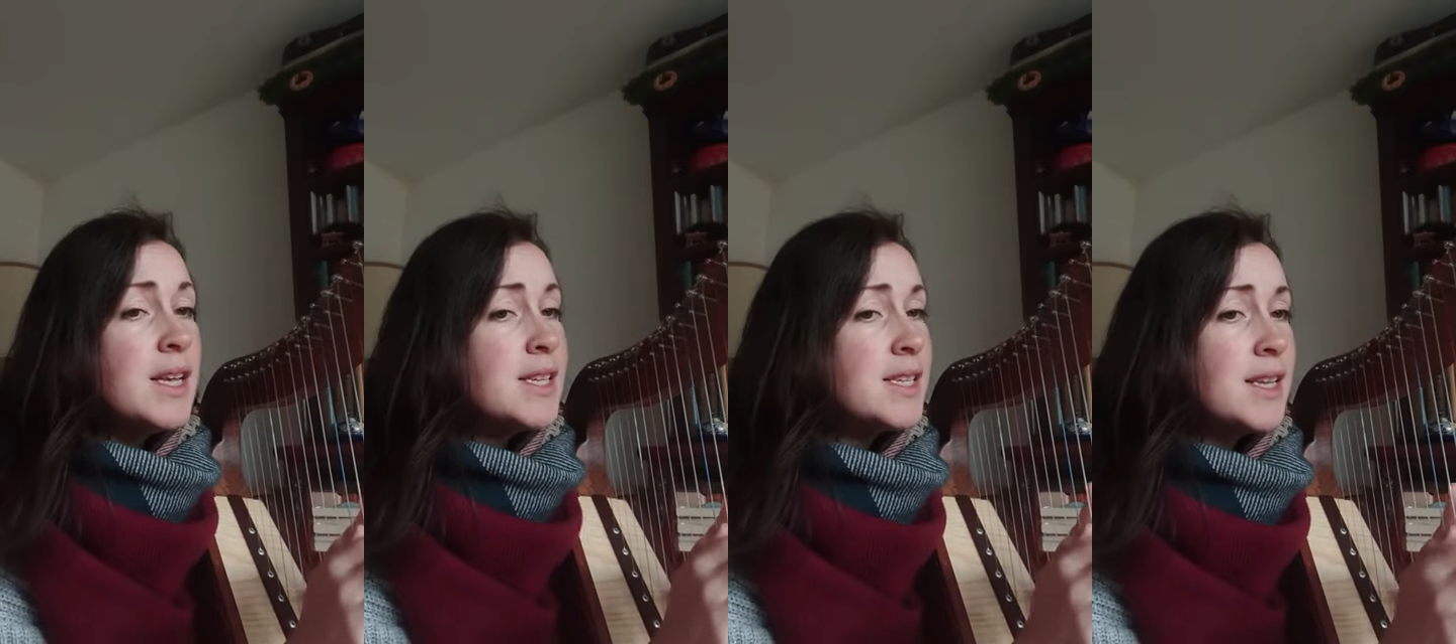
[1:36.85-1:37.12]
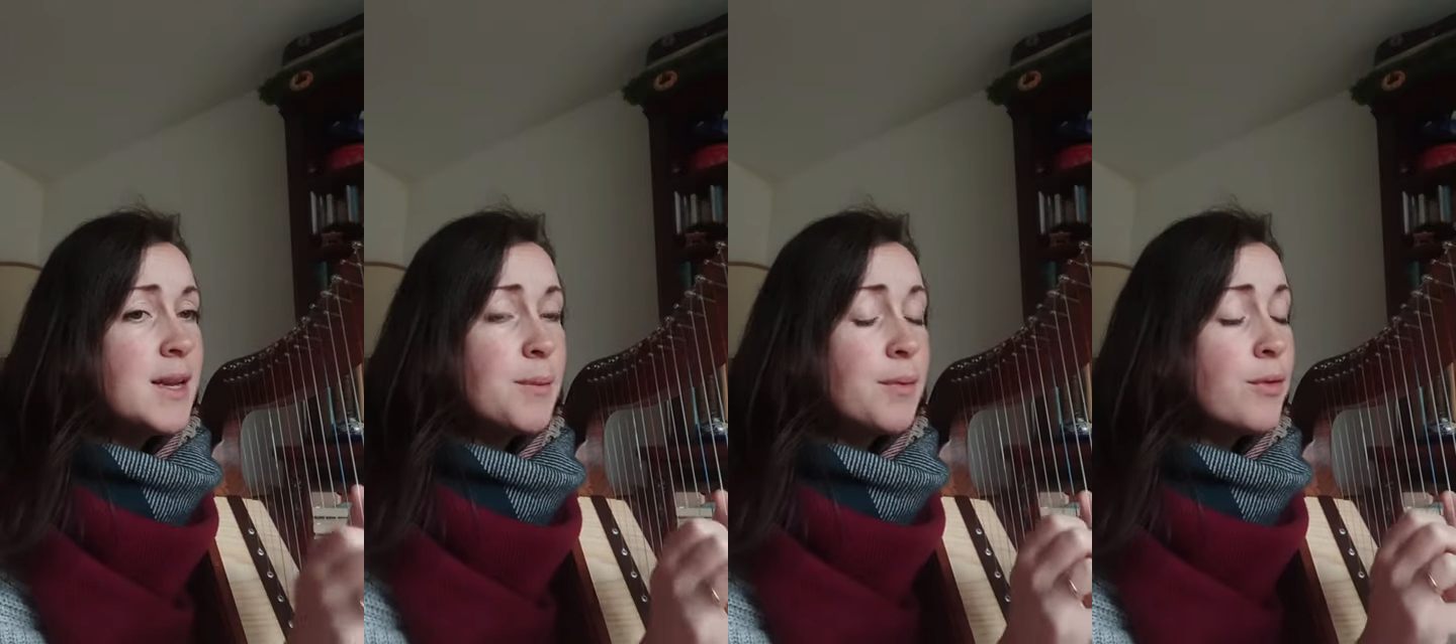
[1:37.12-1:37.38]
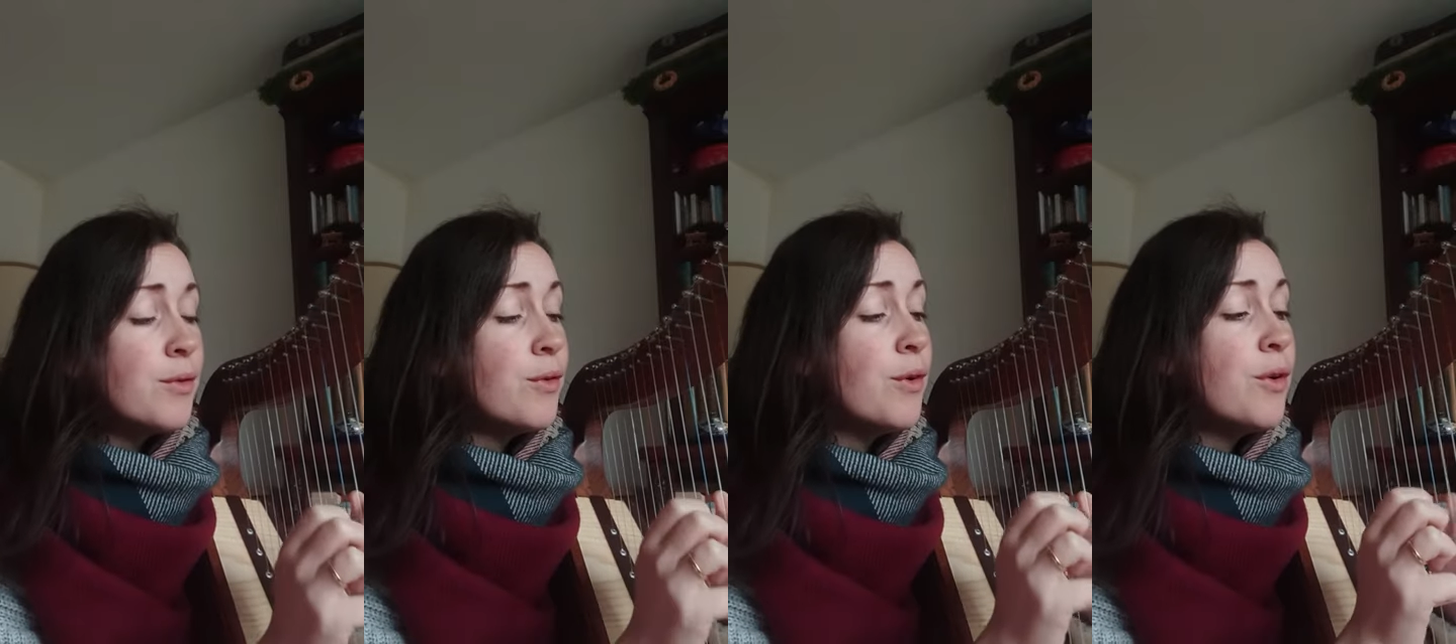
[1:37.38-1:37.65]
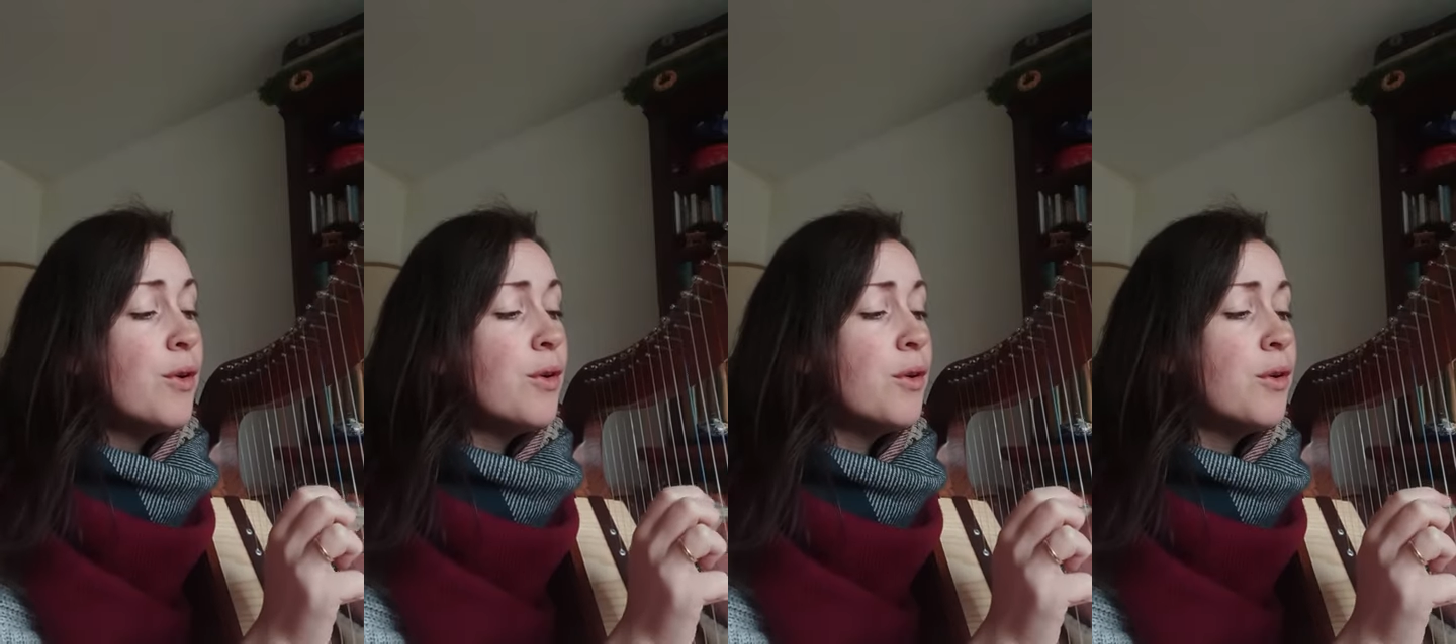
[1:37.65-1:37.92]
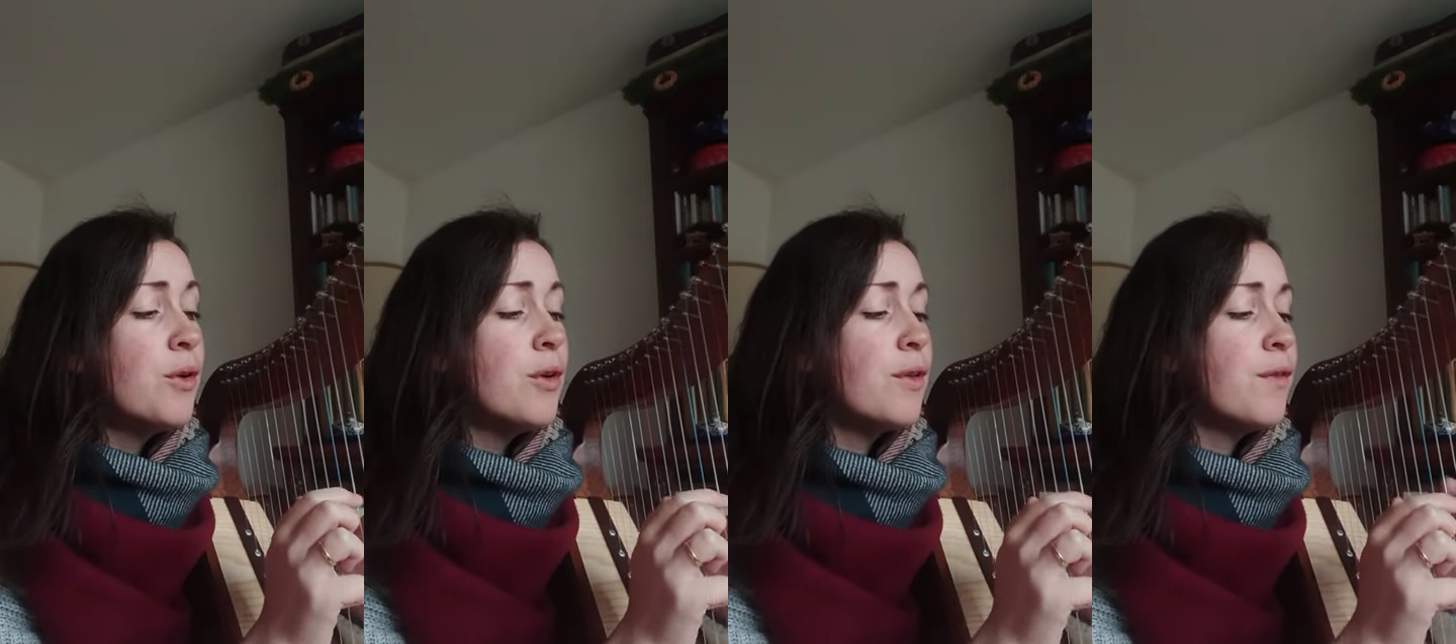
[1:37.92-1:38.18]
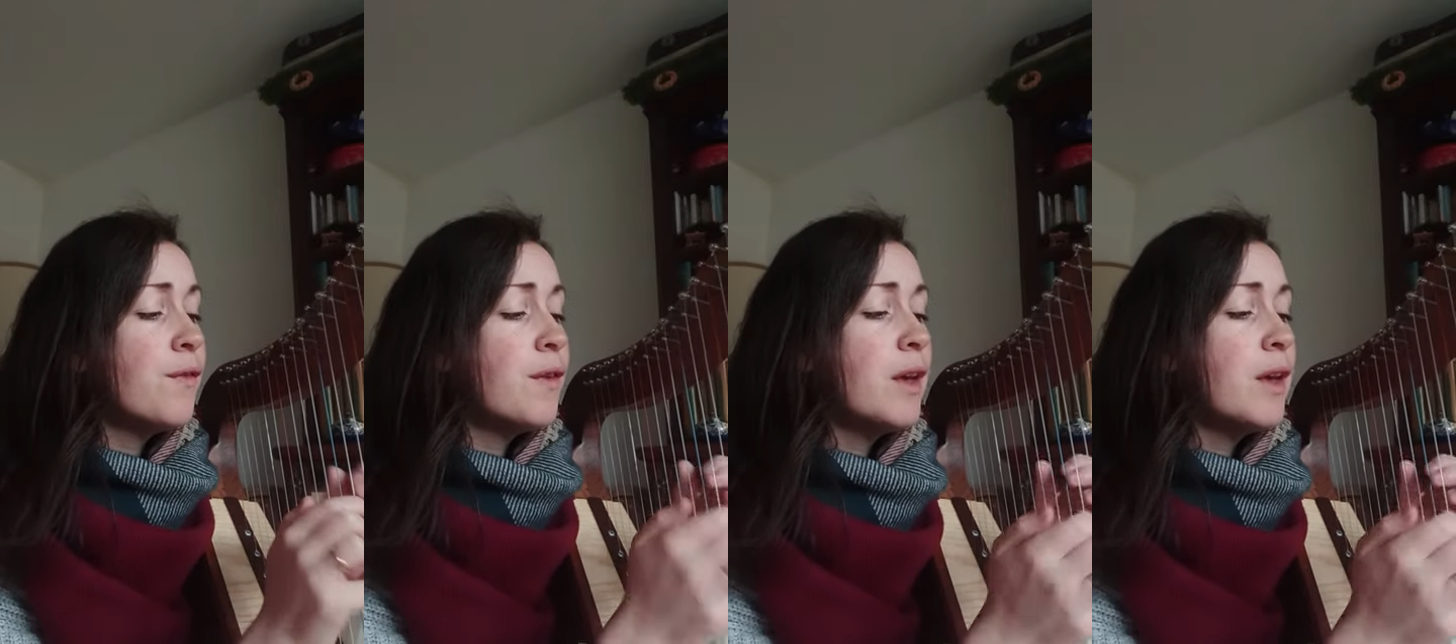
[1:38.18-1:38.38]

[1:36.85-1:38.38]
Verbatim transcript: slip through the